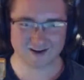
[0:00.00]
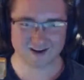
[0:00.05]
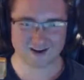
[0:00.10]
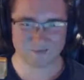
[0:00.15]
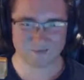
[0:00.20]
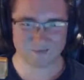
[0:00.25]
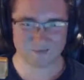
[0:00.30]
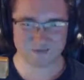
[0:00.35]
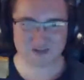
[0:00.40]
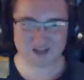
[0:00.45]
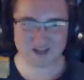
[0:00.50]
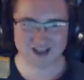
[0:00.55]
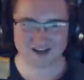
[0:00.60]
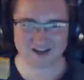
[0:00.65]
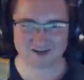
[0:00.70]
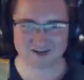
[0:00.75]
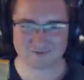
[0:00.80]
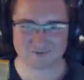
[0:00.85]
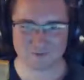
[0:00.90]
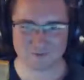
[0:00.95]
I will not
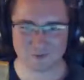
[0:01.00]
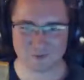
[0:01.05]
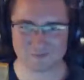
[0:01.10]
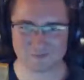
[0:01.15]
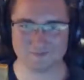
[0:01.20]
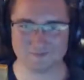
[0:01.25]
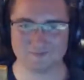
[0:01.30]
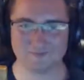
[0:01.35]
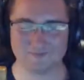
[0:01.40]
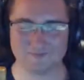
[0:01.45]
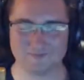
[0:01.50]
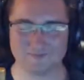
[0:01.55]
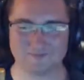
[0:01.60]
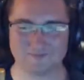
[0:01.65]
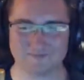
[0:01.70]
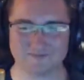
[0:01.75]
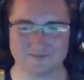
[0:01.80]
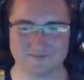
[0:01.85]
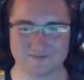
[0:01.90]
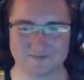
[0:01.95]
conform.
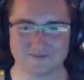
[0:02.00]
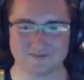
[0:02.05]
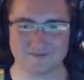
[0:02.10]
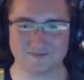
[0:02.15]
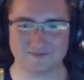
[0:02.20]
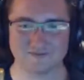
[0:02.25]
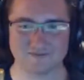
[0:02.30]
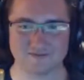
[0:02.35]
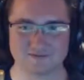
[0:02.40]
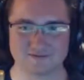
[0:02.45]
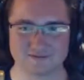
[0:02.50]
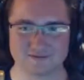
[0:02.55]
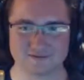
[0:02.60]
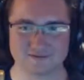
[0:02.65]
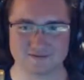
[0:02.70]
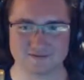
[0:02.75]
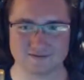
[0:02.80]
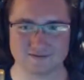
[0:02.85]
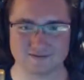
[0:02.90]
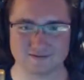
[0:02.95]

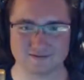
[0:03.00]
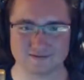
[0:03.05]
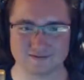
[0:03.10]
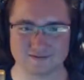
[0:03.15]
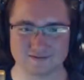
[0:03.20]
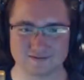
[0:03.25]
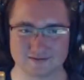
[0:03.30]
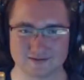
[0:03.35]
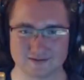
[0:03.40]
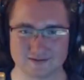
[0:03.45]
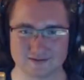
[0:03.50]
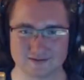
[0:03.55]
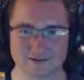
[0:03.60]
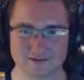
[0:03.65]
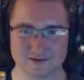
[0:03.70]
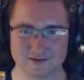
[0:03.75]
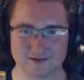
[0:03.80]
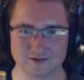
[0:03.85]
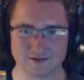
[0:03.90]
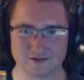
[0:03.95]
Okay.
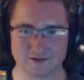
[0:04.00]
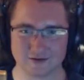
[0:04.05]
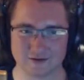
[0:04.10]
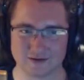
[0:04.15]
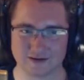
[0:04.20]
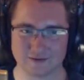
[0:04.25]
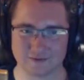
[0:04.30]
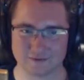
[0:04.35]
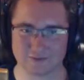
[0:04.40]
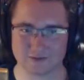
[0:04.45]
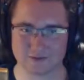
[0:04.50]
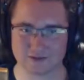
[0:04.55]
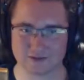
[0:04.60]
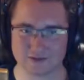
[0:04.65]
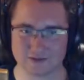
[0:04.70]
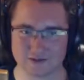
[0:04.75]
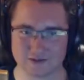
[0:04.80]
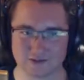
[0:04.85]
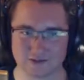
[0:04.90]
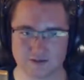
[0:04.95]
Do it. I want to watch you
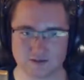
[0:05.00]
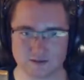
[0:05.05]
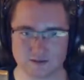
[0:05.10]
do it.